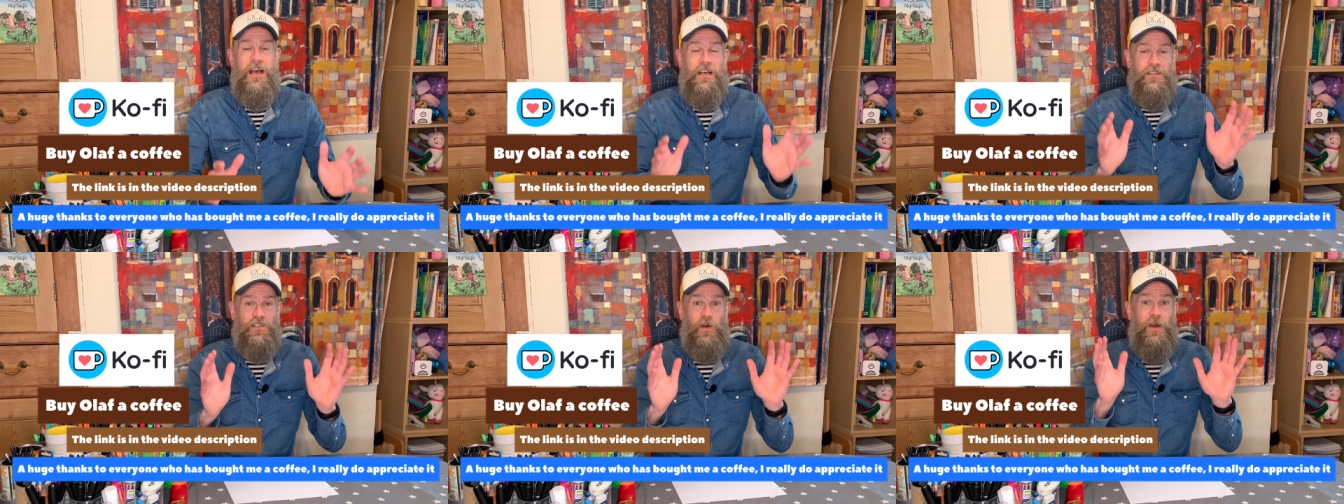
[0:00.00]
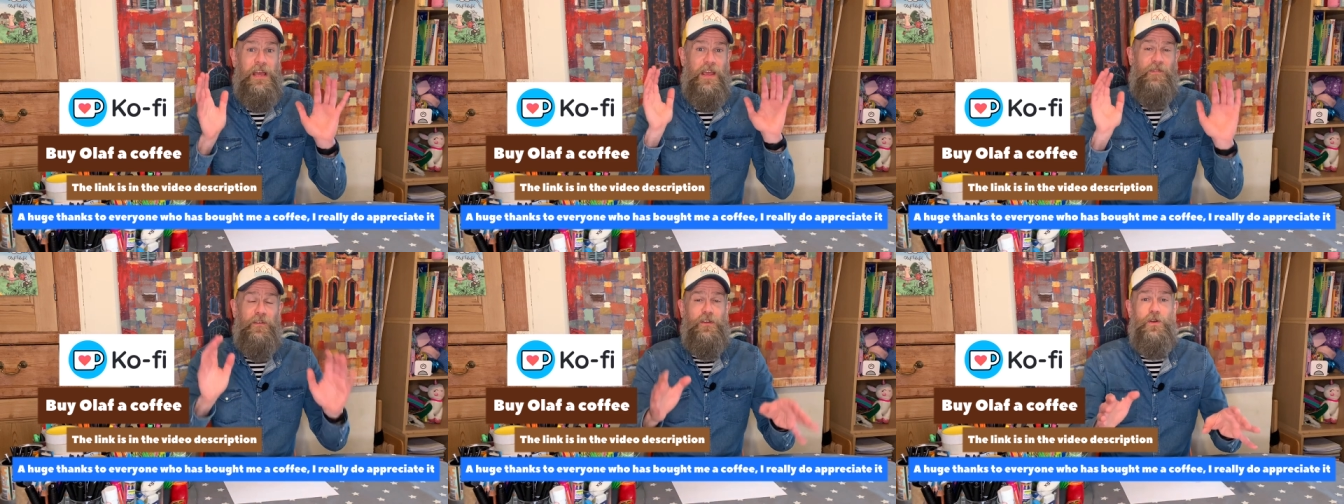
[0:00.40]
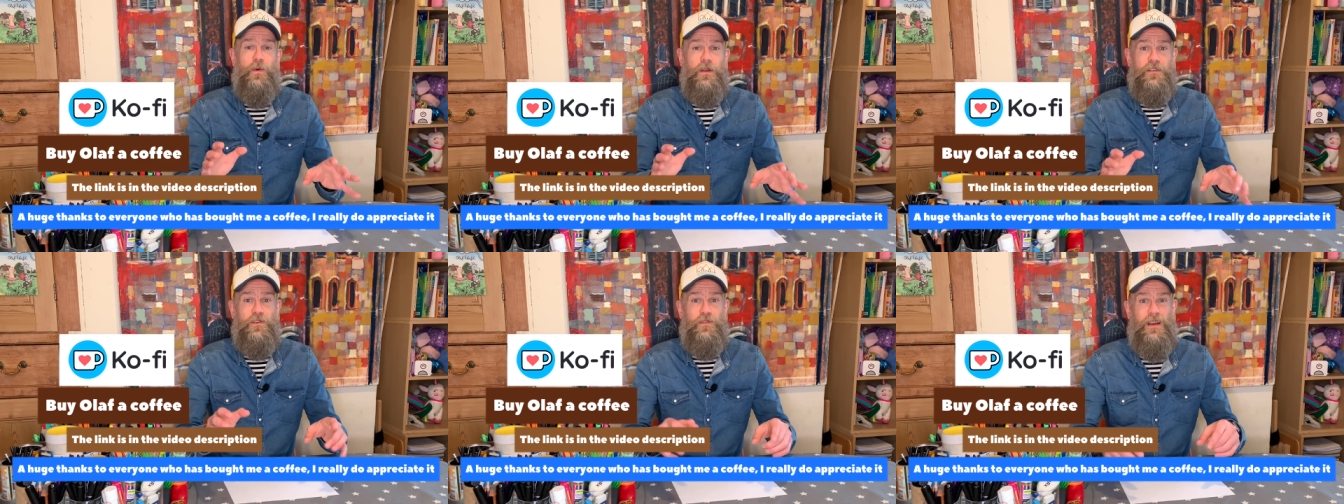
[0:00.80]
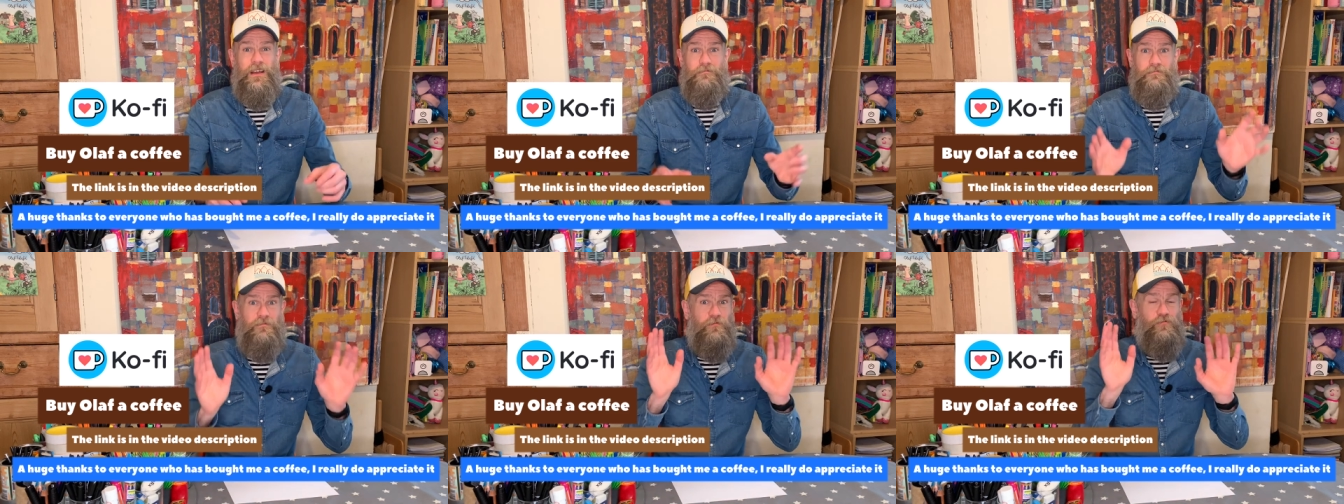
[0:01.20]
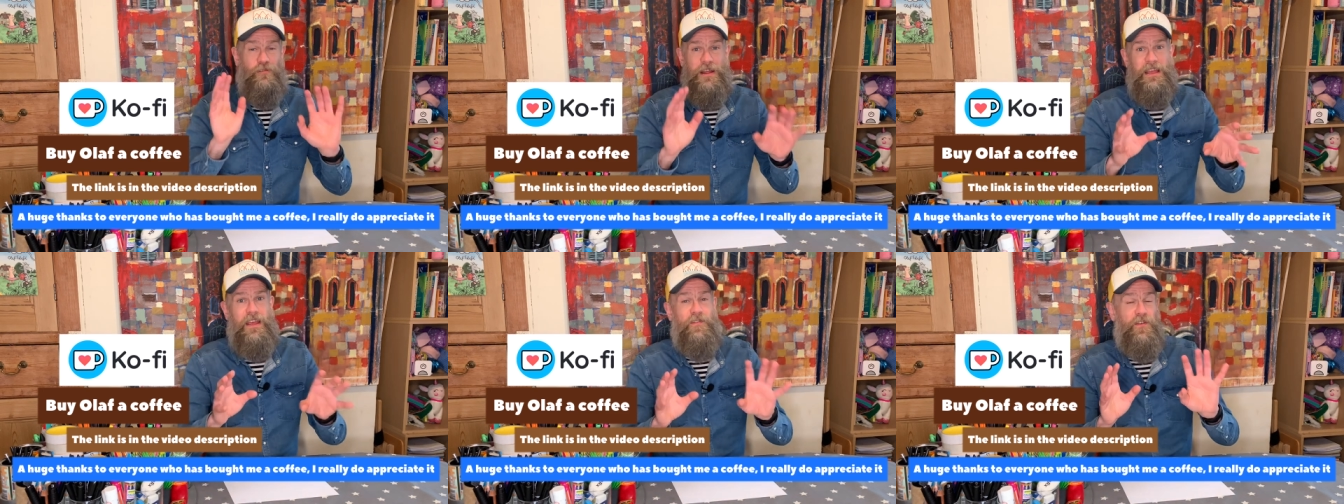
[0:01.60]
So if you do want to do that,
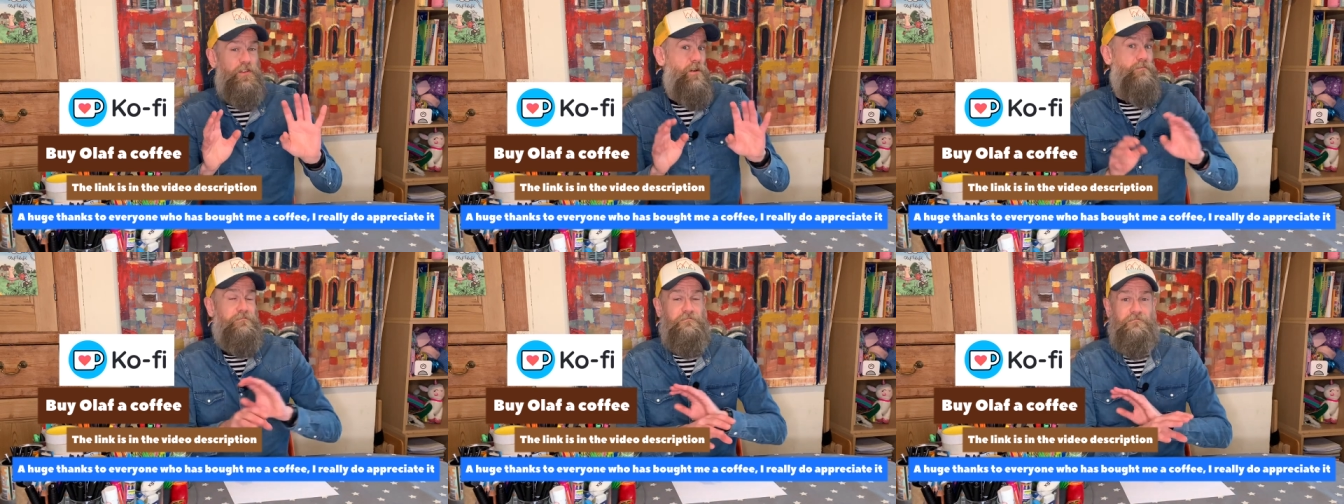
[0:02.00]
great. If you don't,